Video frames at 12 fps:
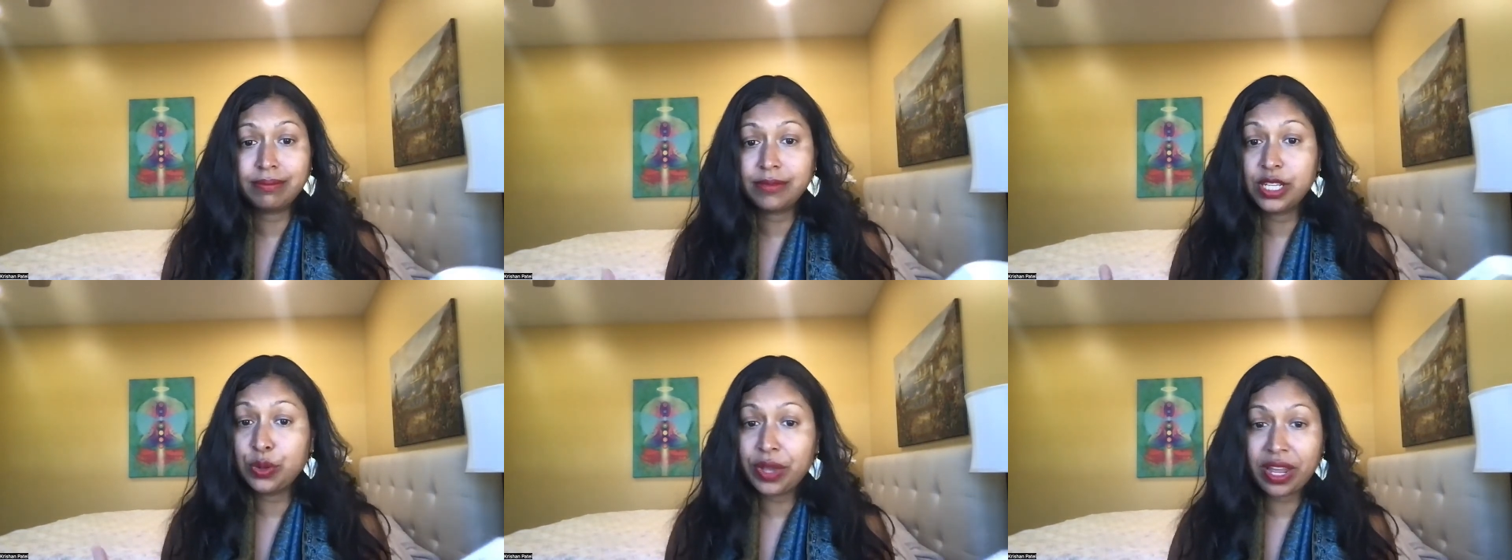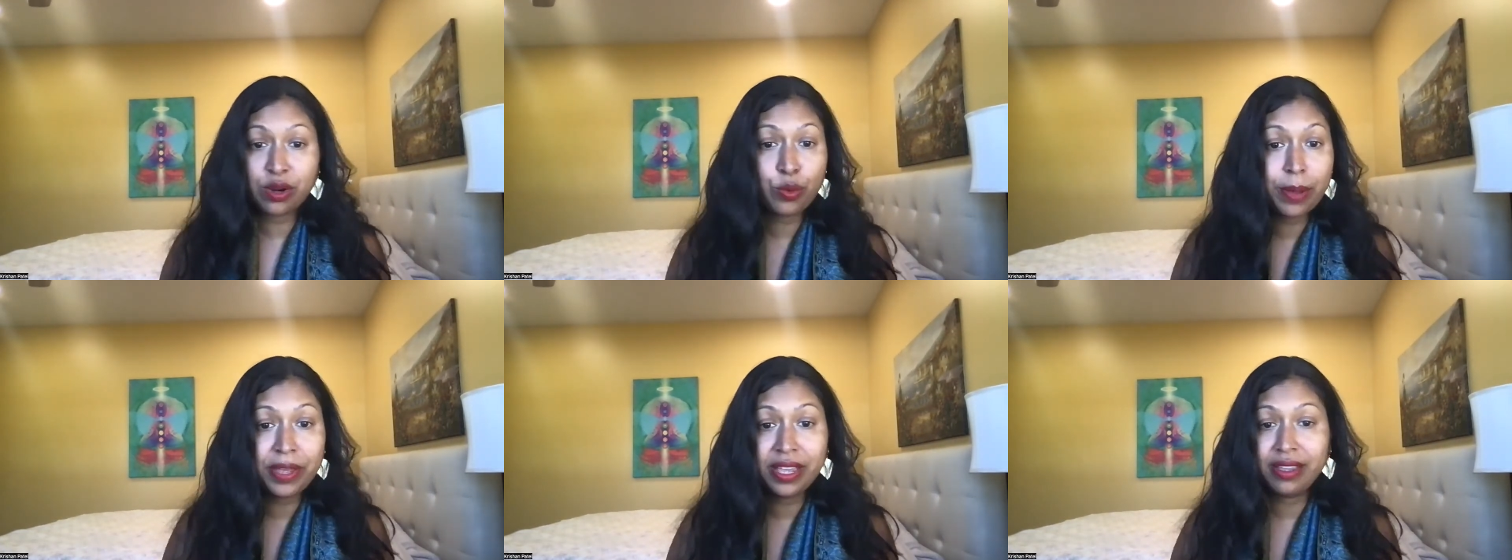go-getter
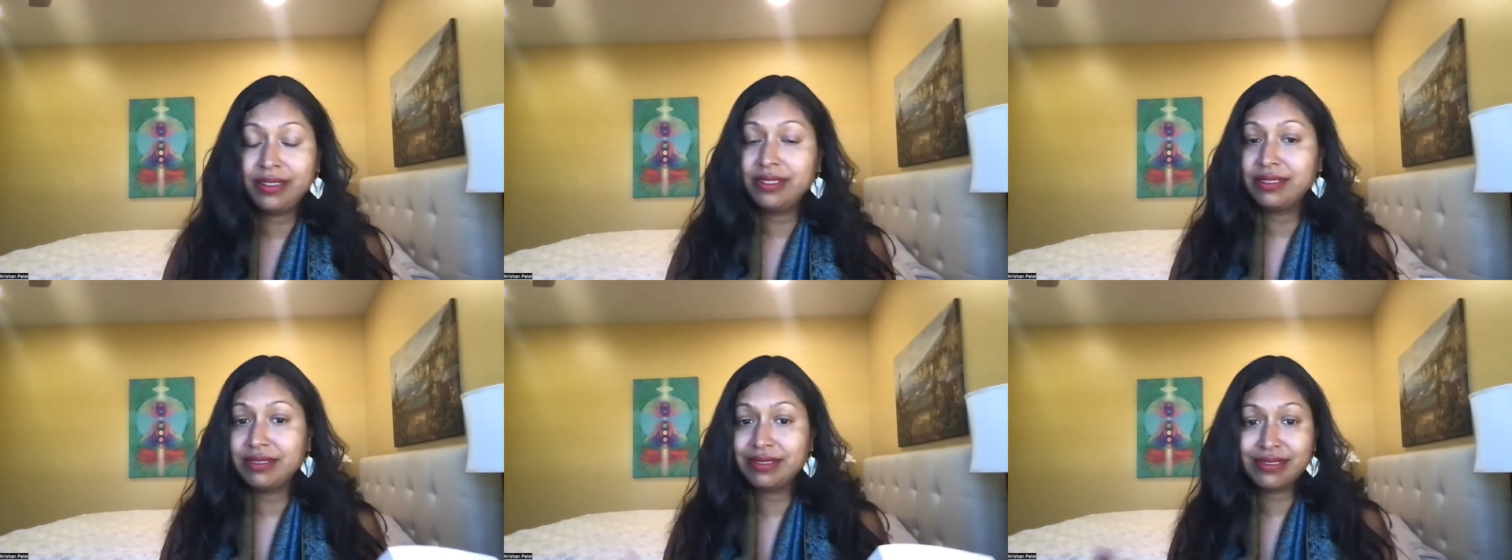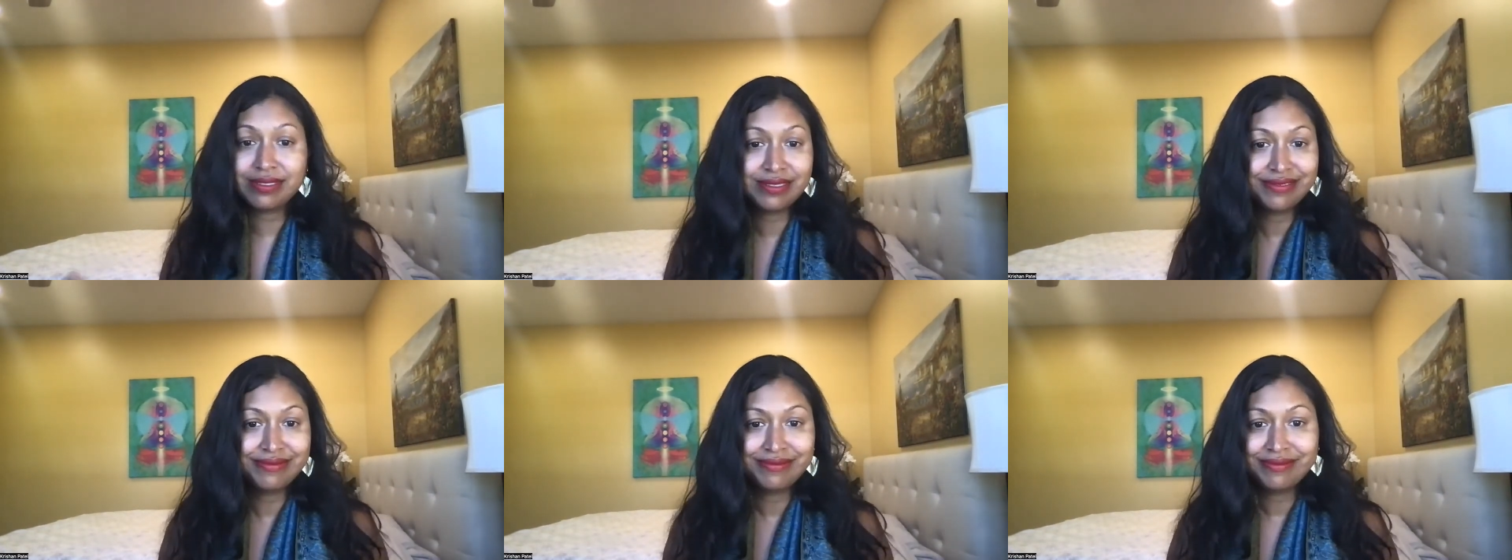women,
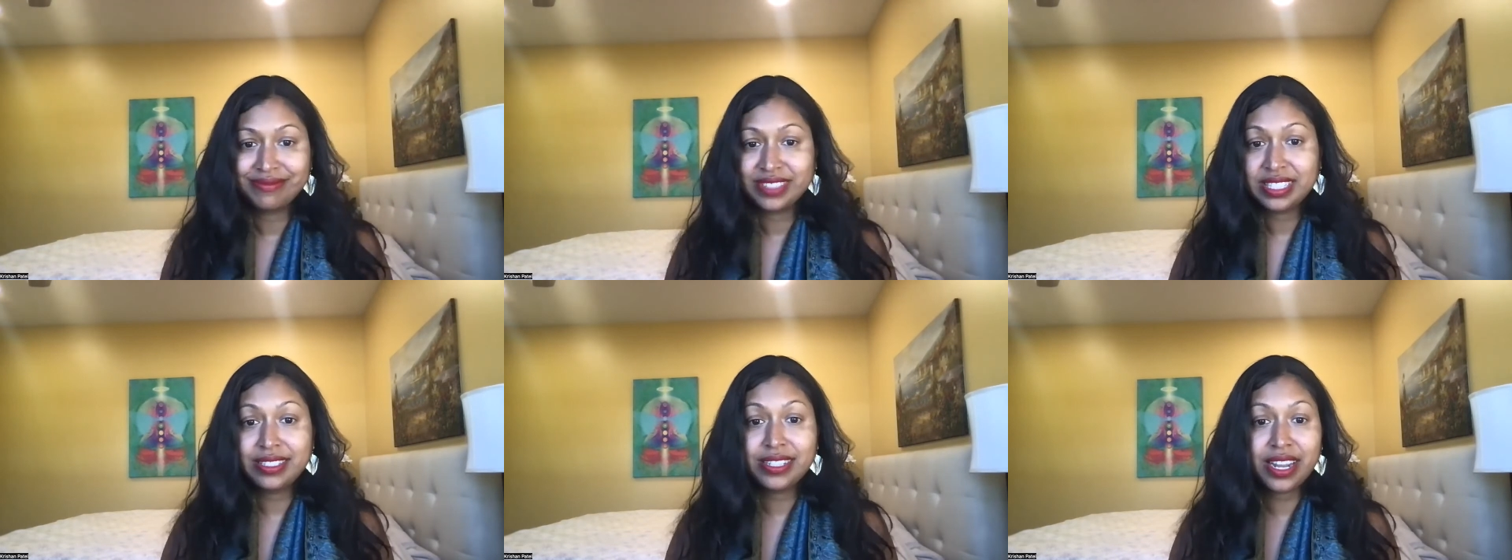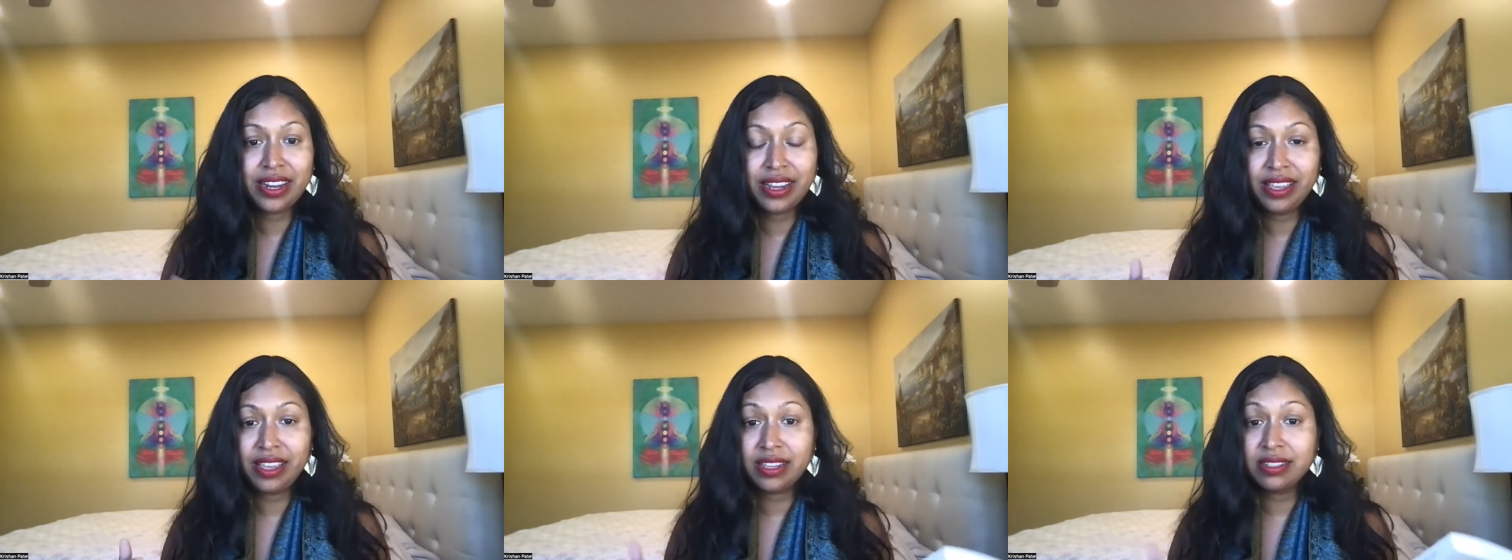
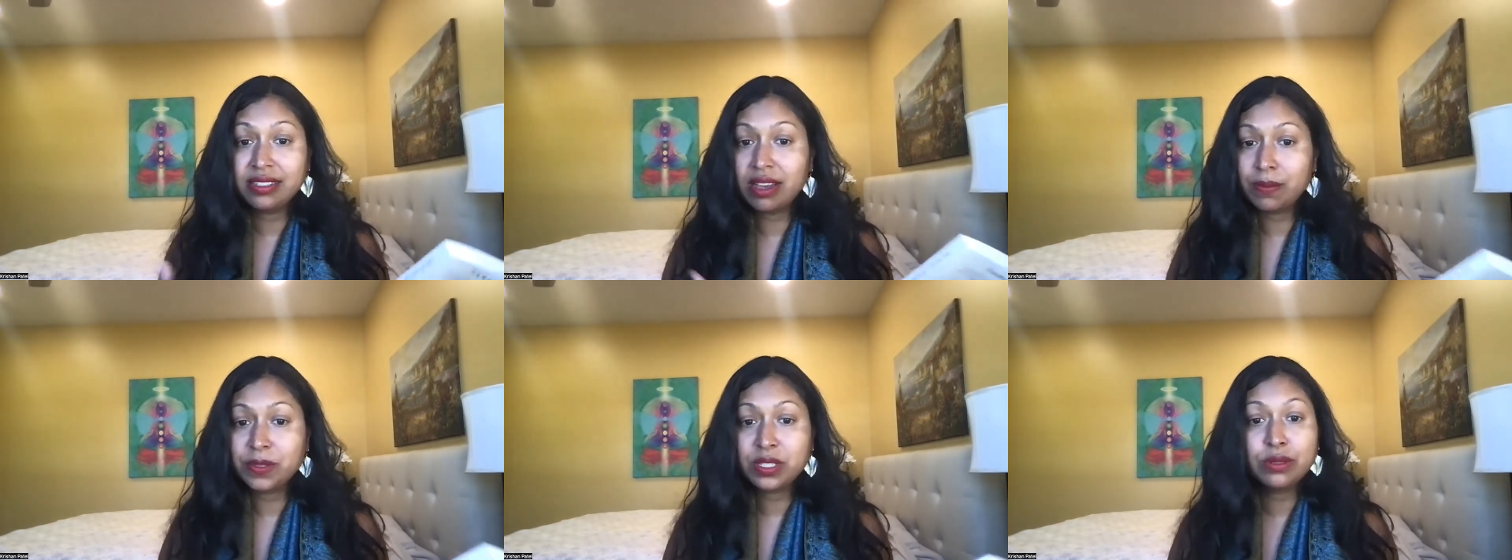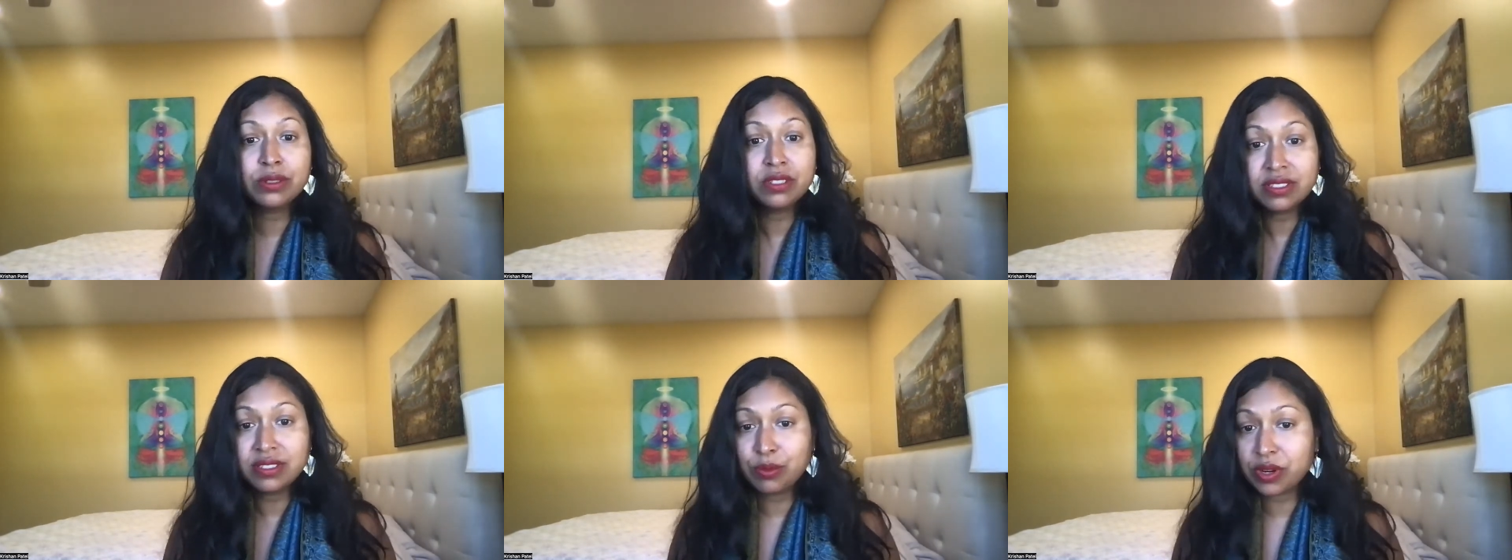studying in top schools,